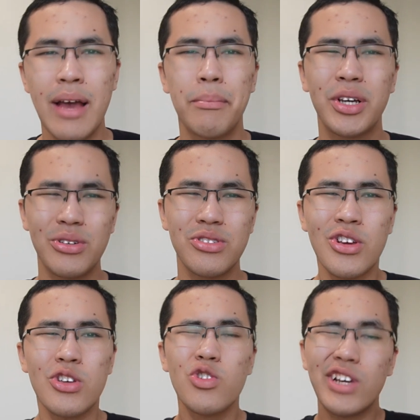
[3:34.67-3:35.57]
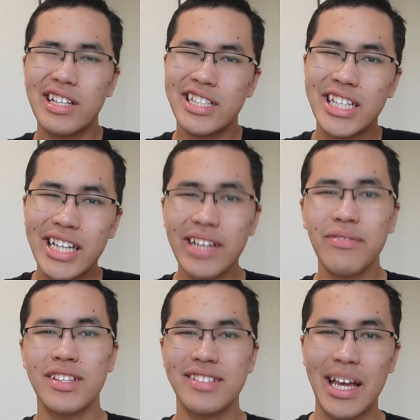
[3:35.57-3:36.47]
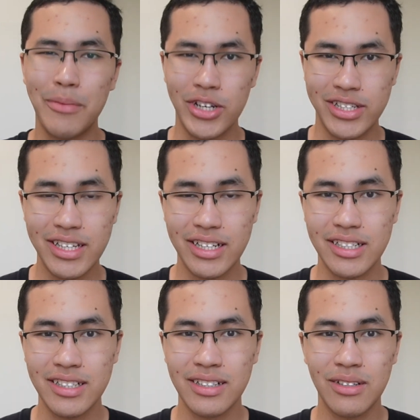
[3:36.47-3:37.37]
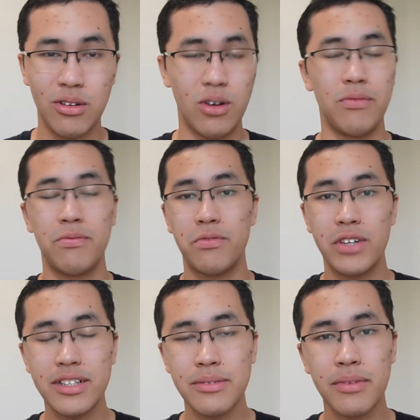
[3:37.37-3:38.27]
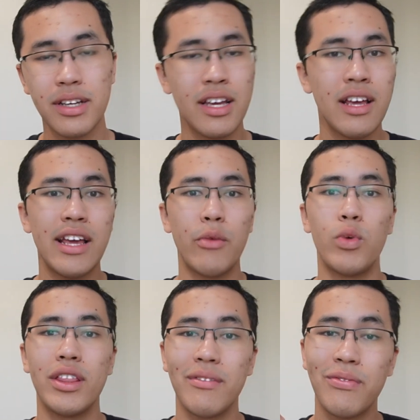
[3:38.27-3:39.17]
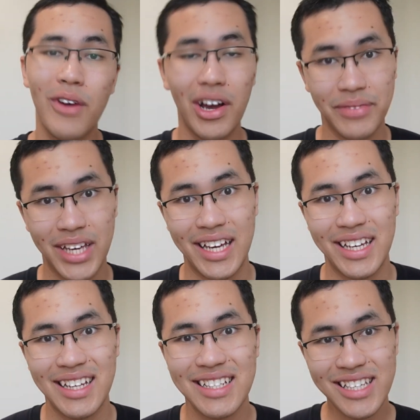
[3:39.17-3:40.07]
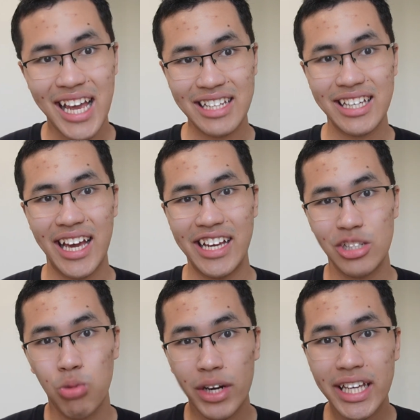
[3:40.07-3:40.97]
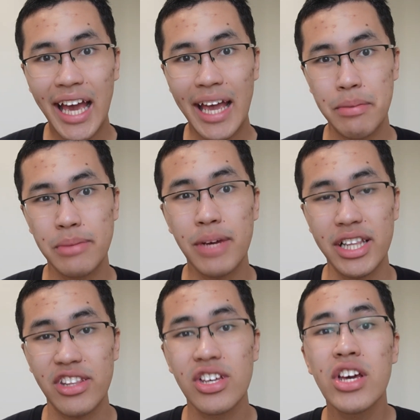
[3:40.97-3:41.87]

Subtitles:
because you can achieve the same idea of freedom with 5k, 10k, 20k per month.